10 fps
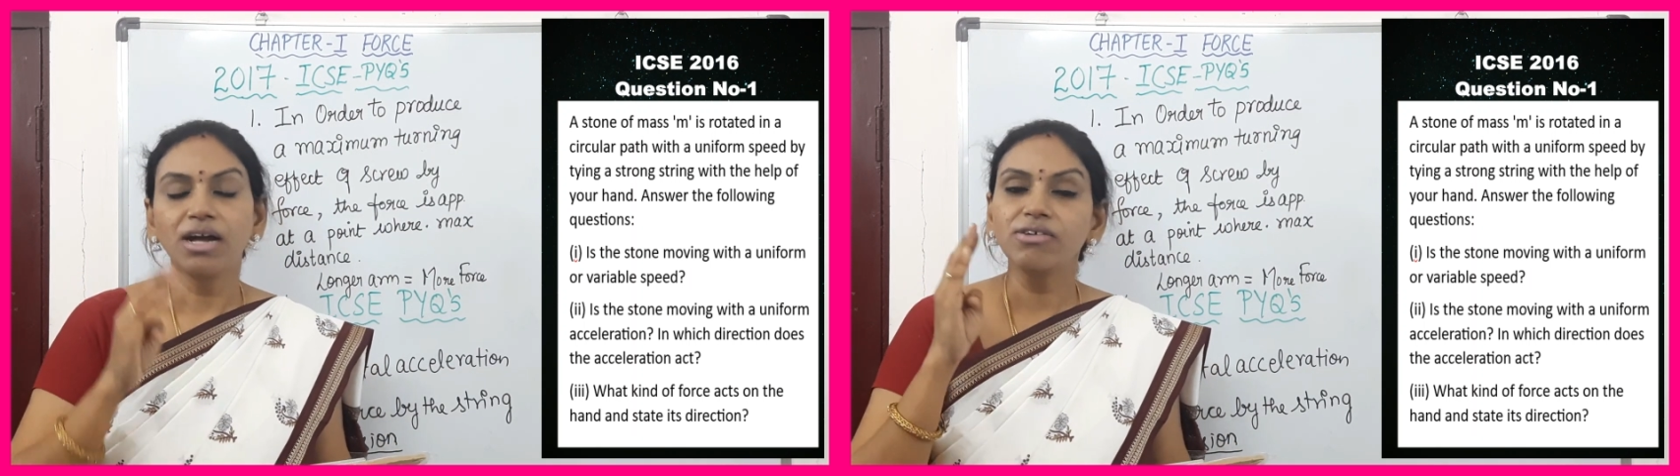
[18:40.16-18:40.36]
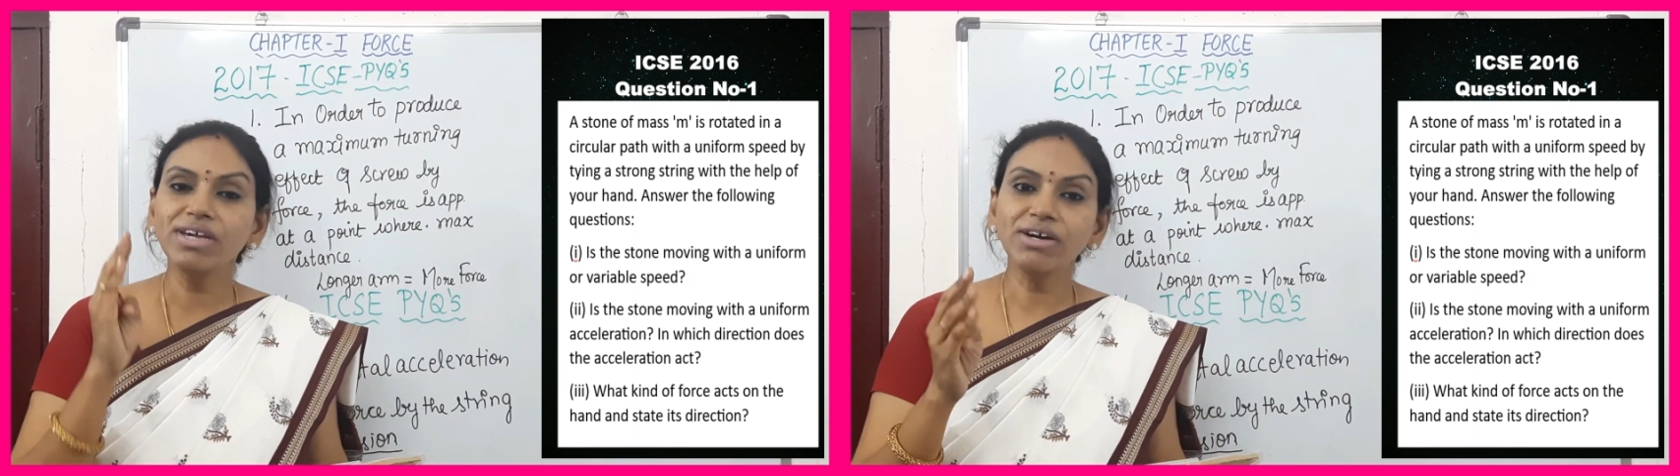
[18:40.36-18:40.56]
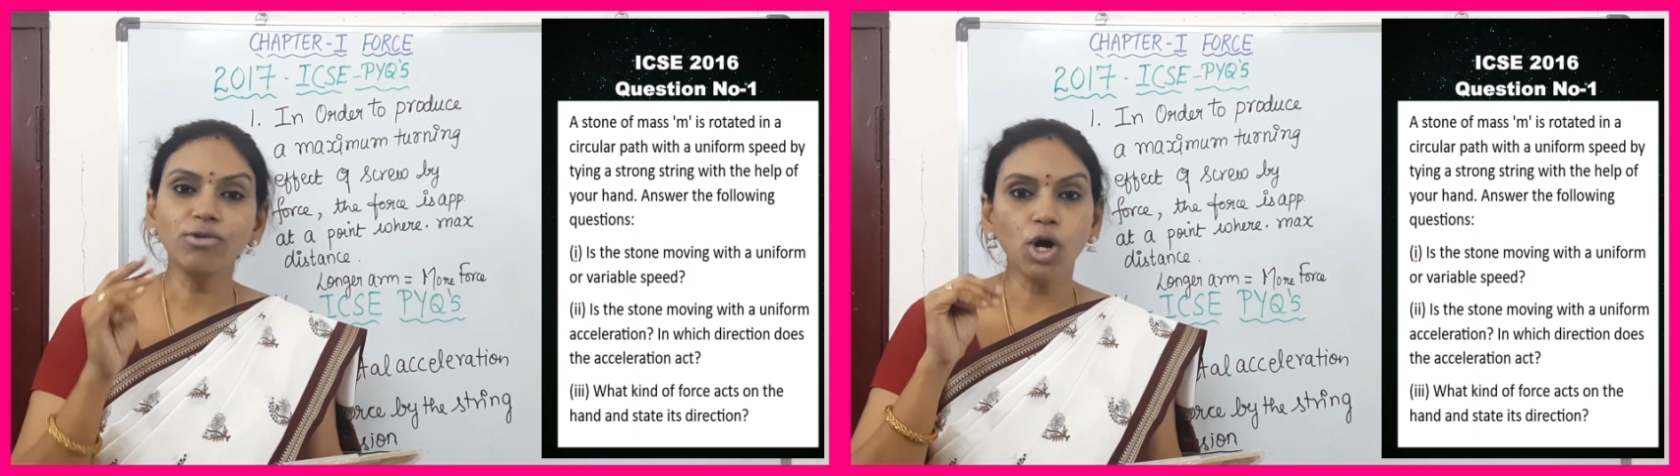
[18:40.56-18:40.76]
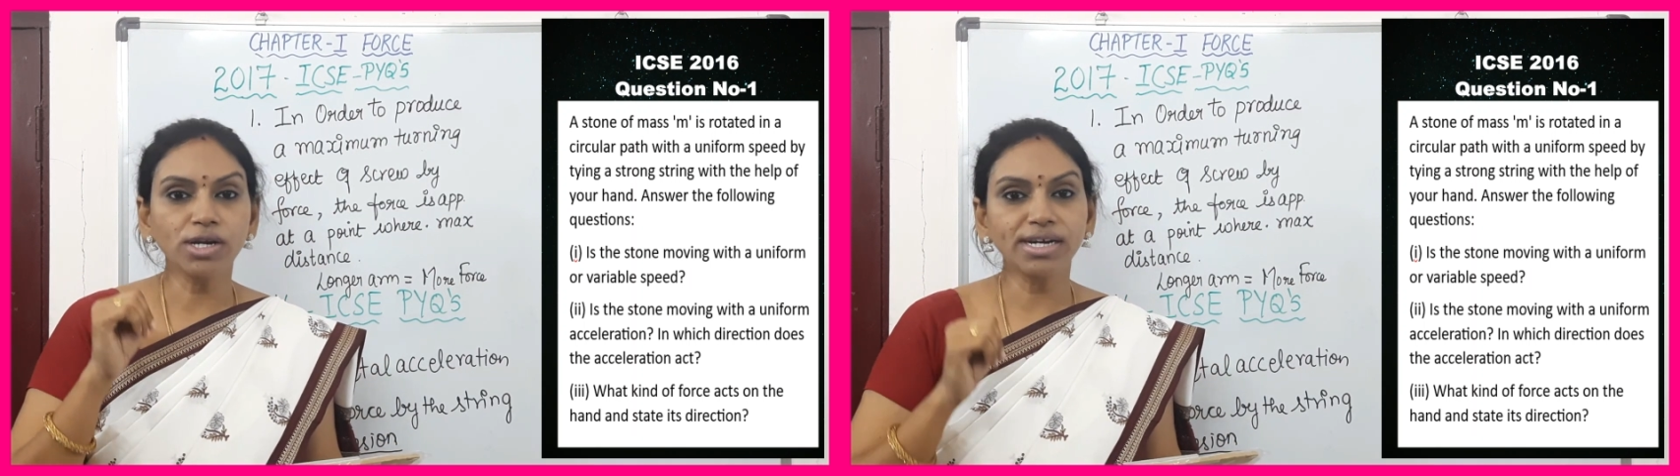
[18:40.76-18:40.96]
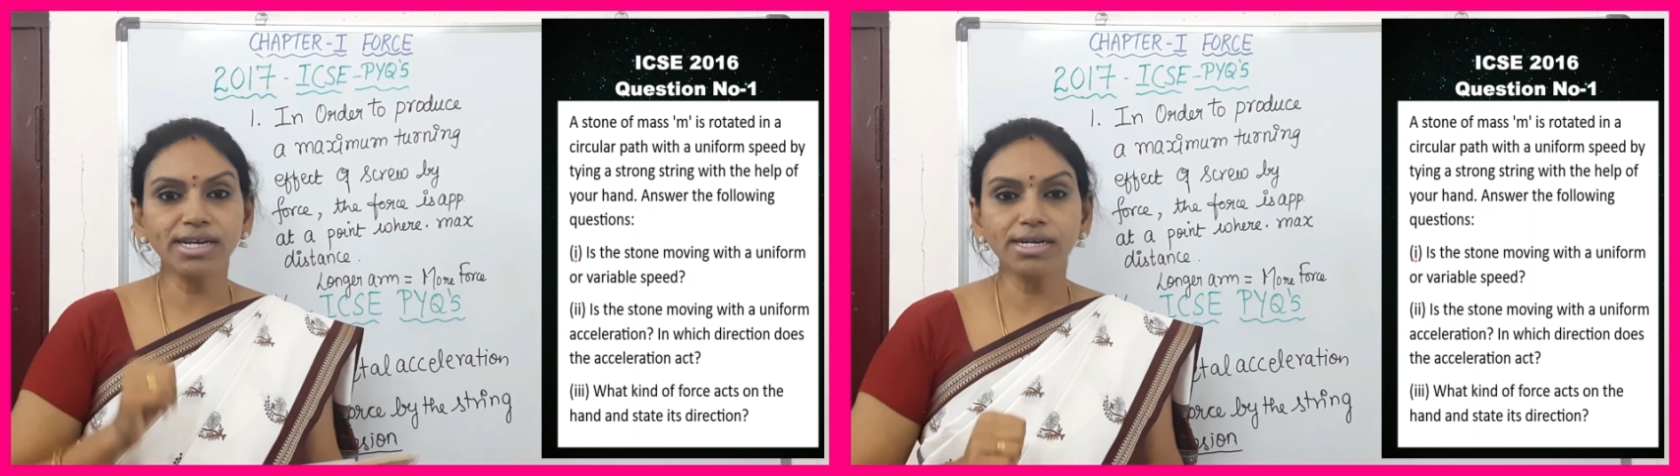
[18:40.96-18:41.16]
We have
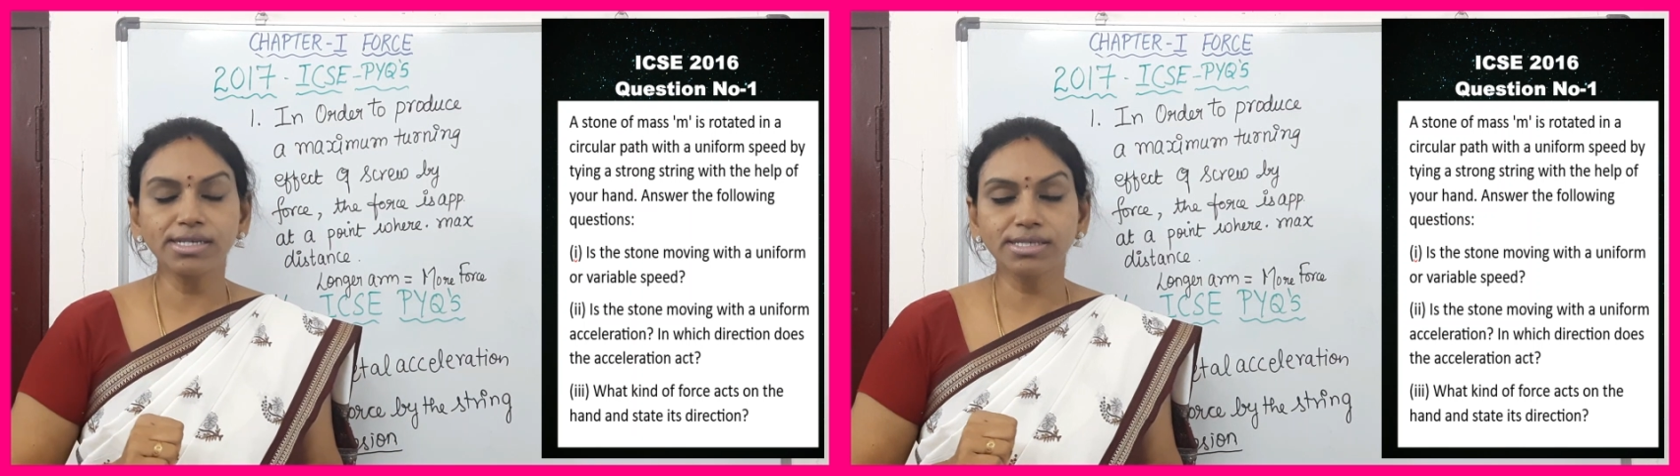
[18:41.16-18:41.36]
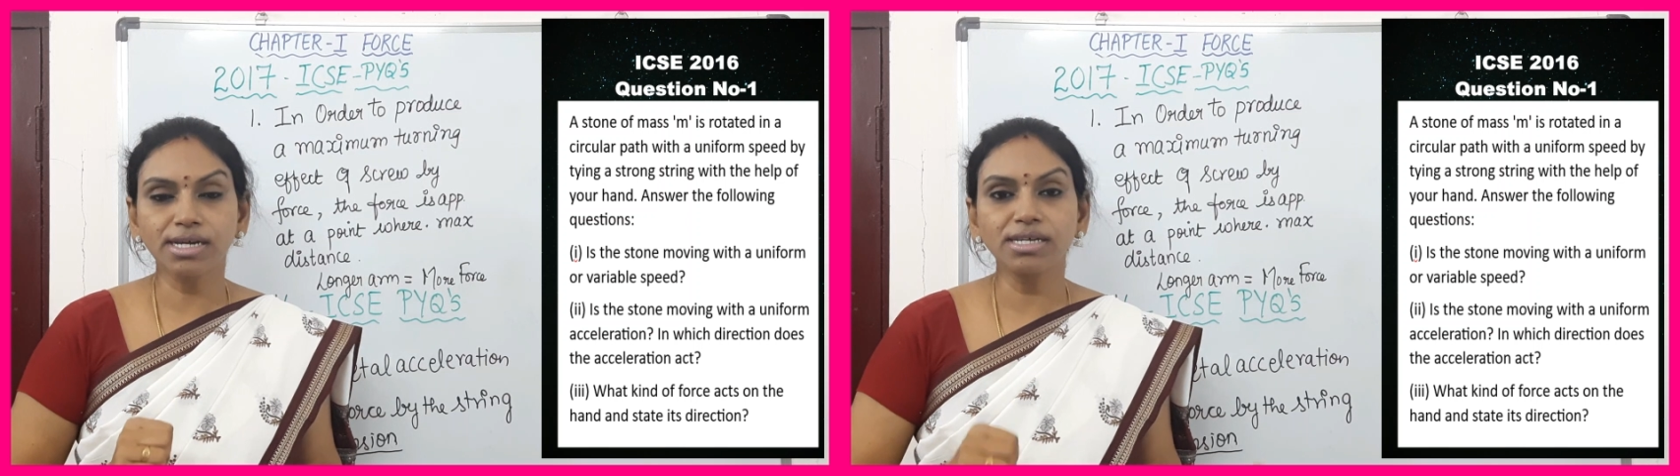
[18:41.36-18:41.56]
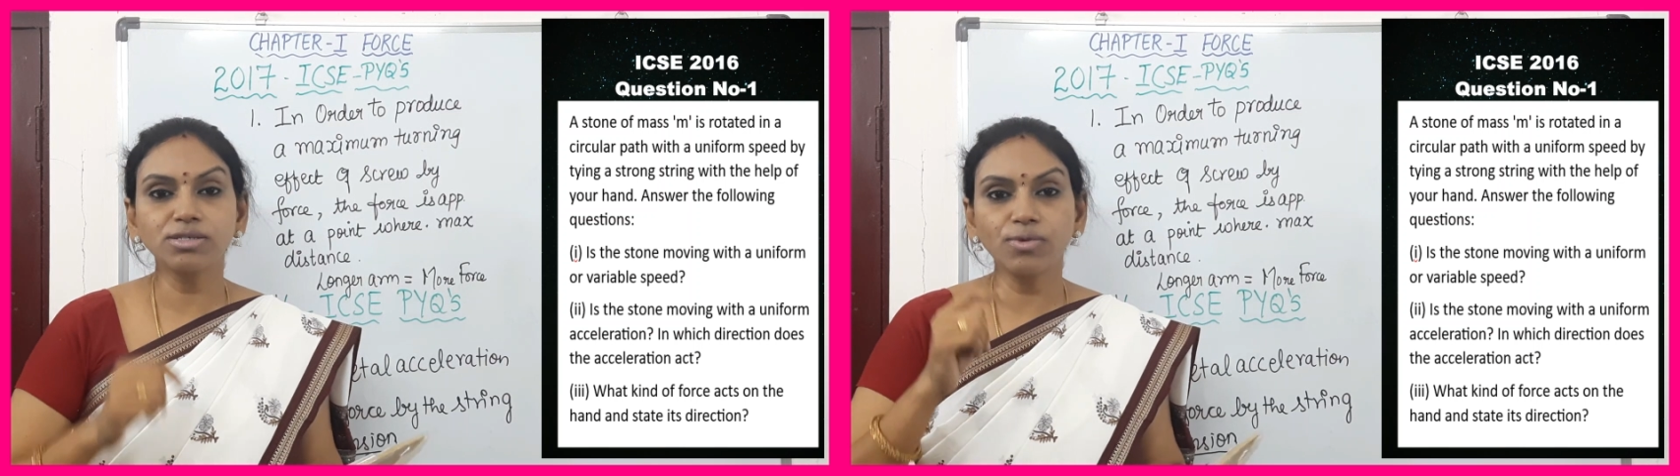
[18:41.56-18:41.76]
already discussed,